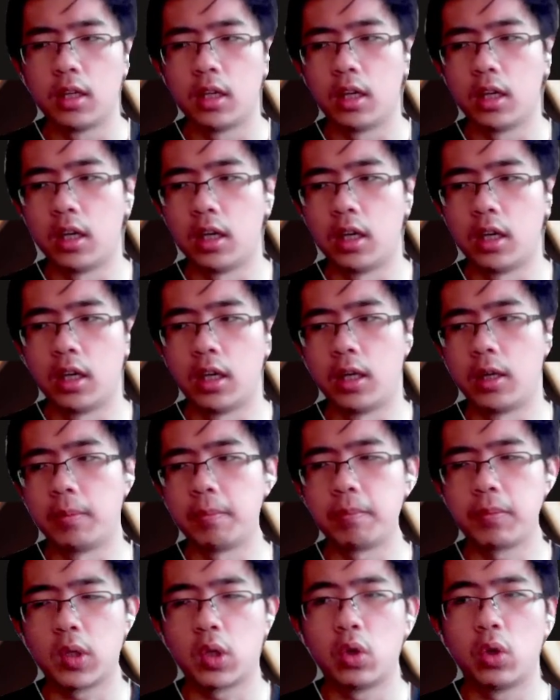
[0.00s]

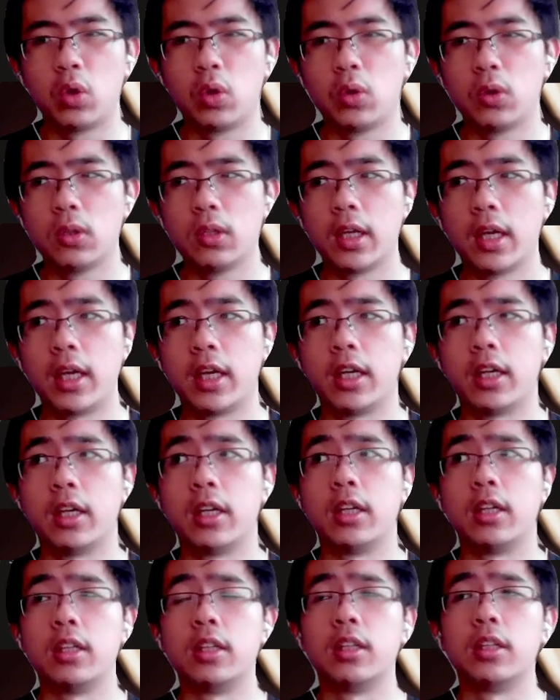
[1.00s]
Cole
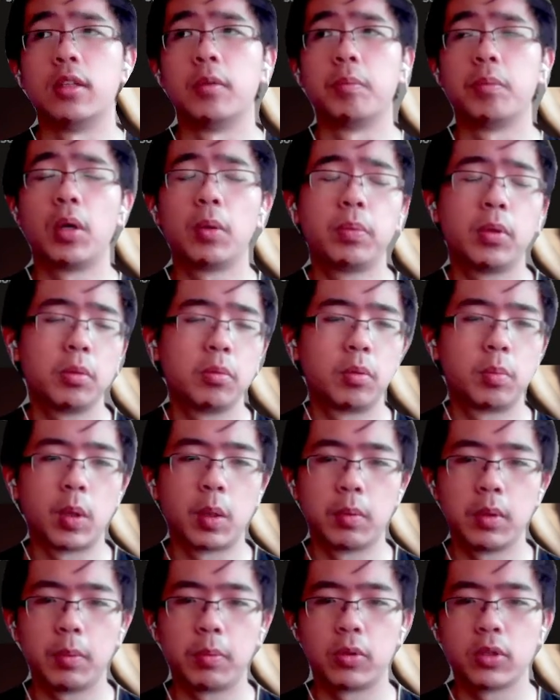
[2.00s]
and Pop-Up will
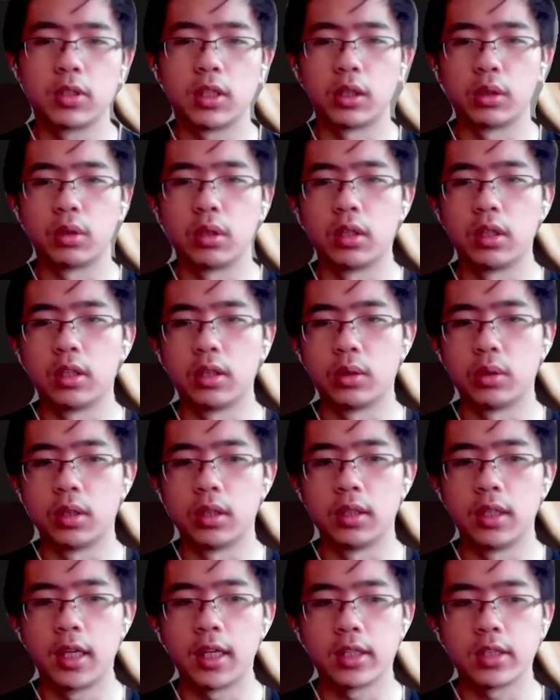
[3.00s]
probably proceed to the
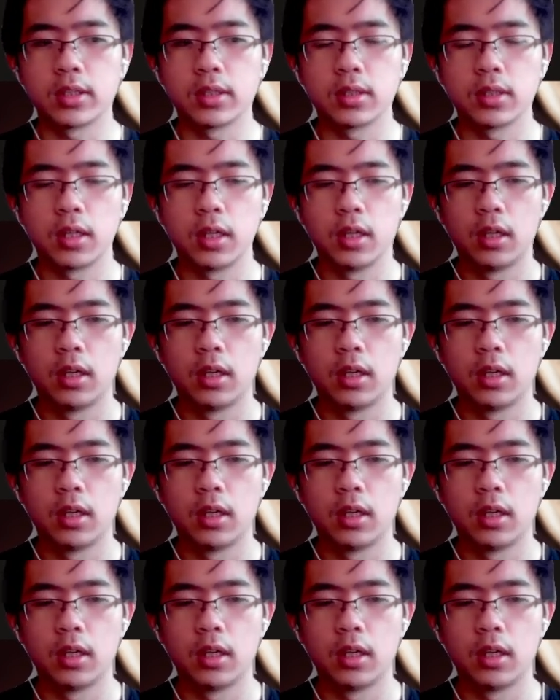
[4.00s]
next